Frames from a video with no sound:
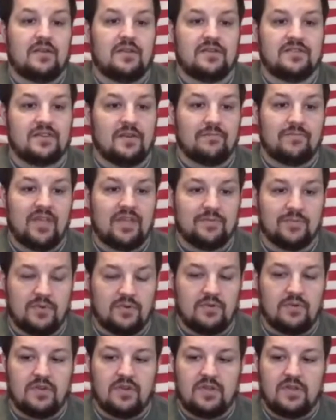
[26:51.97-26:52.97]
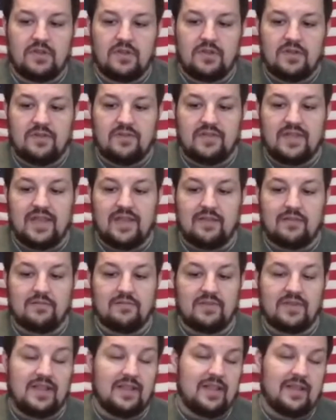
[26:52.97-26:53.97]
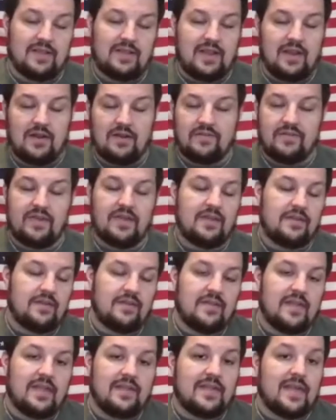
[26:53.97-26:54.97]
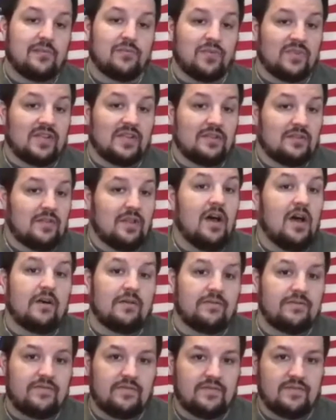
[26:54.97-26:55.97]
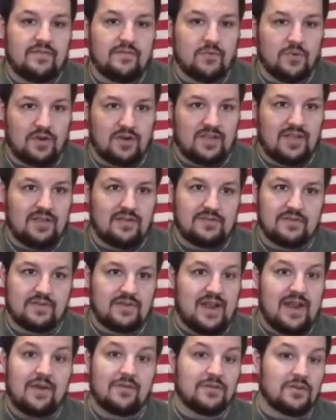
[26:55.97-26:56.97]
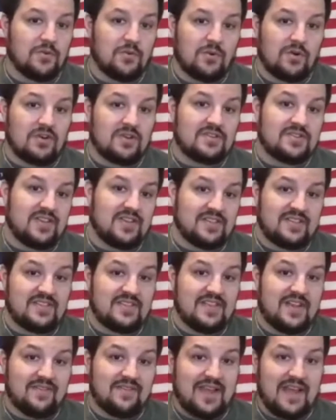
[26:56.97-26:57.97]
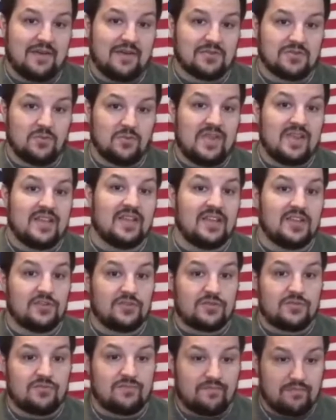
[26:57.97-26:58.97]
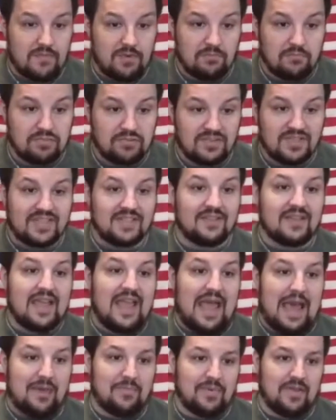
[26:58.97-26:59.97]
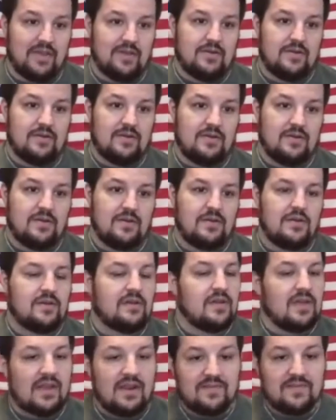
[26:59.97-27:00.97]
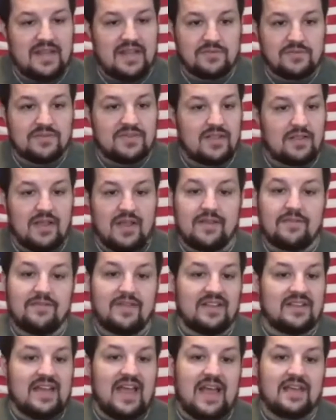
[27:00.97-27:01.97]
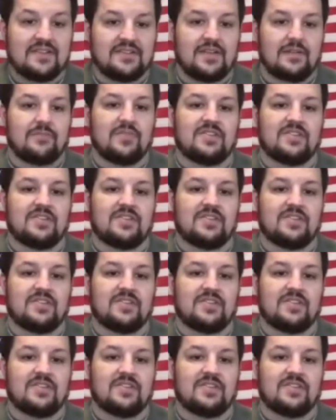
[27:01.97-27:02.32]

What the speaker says: Some people, they like Gary Vee, they really love working. So Gary will work 60, 70 hours a week and he's completely happy. And if that's what they like, fantastic.